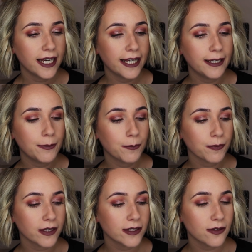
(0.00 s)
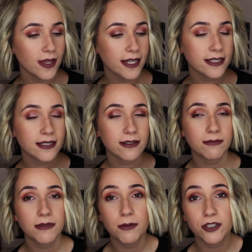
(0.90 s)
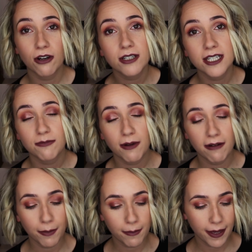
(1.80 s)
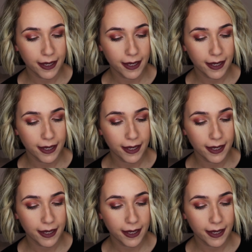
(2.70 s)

So that's the majority of my wrapping